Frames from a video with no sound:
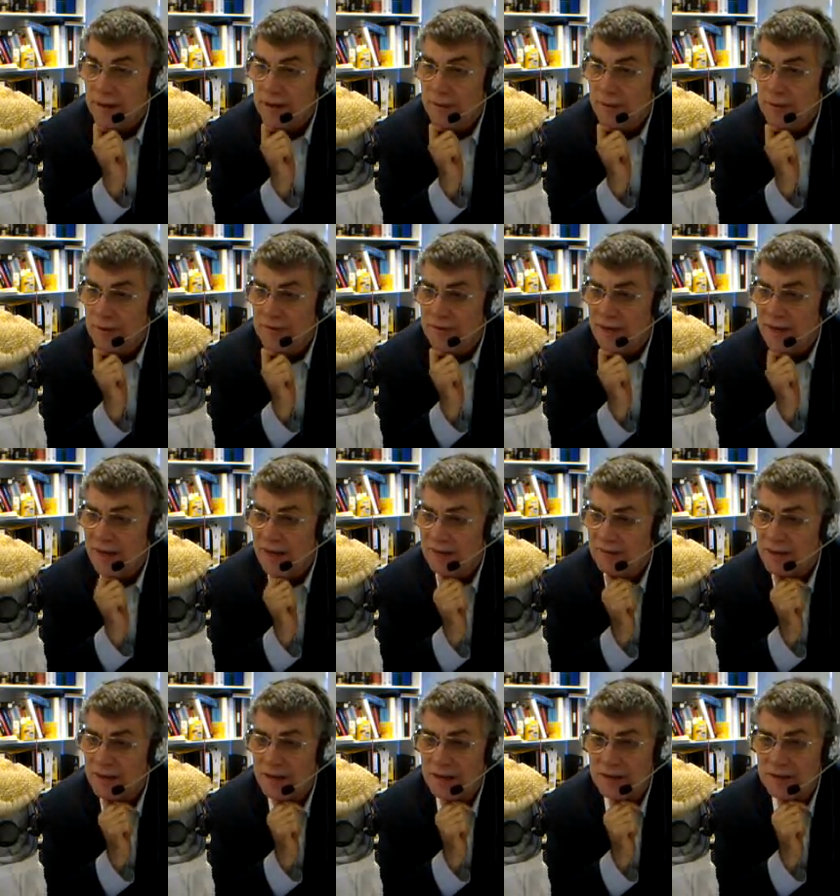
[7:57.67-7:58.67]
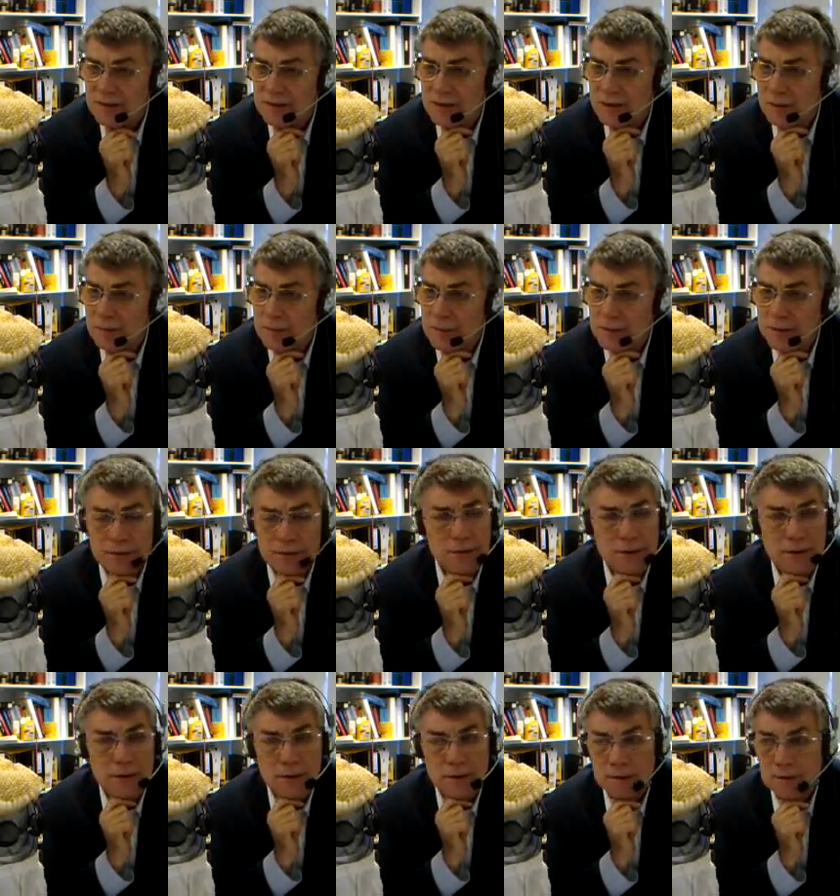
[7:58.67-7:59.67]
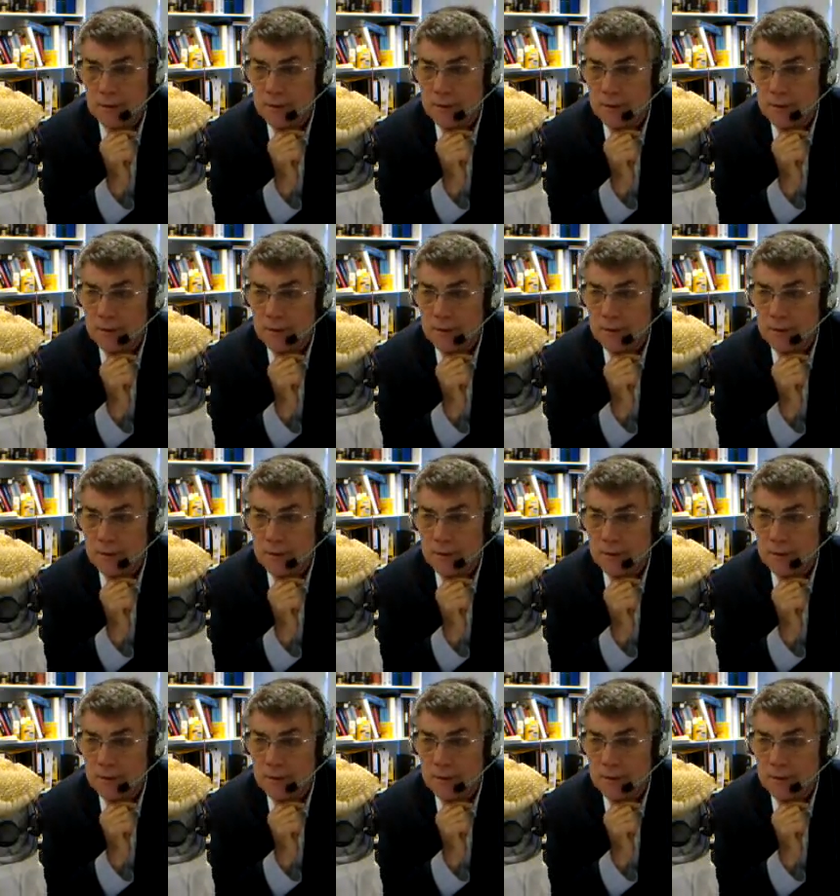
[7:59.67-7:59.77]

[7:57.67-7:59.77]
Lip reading: I think we've covered those topics